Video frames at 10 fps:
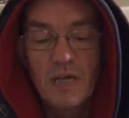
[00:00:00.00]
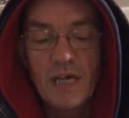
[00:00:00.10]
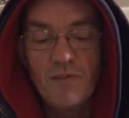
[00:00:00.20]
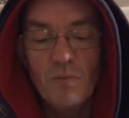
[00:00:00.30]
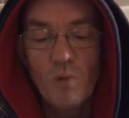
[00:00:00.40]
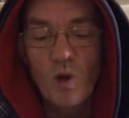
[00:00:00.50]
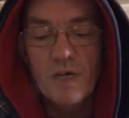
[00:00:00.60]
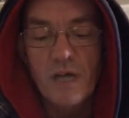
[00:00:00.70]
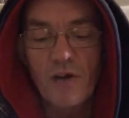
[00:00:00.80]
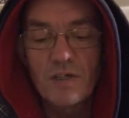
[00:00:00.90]
Even more
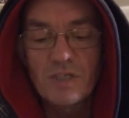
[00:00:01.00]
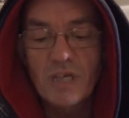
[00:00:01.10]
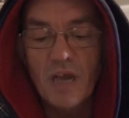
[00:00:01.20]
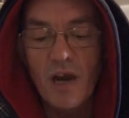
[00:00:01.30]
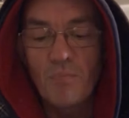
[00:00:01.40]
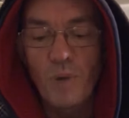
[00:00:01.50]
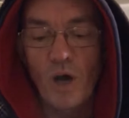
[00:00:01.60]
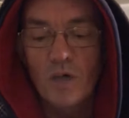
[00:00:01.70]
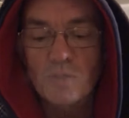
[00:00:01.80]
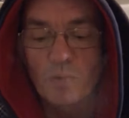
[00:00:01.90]
encouraging are
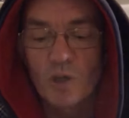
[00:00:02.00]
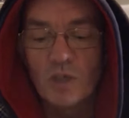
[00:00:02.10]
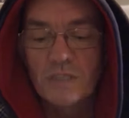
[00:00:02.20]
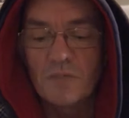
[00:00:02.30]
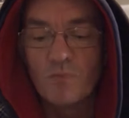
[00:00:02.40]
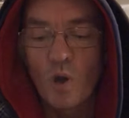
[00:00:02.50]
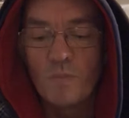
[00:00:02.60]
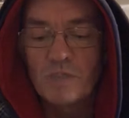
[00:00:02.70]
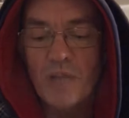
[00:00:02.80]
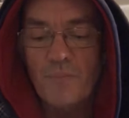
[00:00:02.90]
Paul's words in
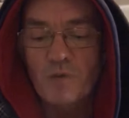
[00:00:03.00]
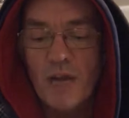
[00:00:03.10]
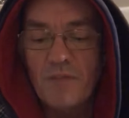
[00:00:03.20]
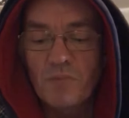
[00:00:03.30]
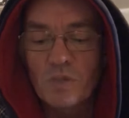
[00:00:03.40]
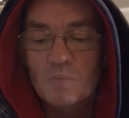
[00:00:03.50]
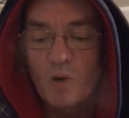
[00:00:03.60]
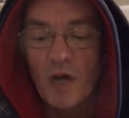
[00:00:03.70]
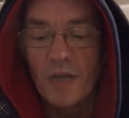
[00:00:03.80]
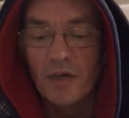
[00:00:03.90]
Romans chapter 8, verse
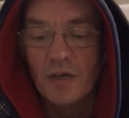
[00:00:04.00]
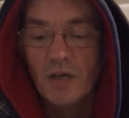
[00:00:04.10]
1,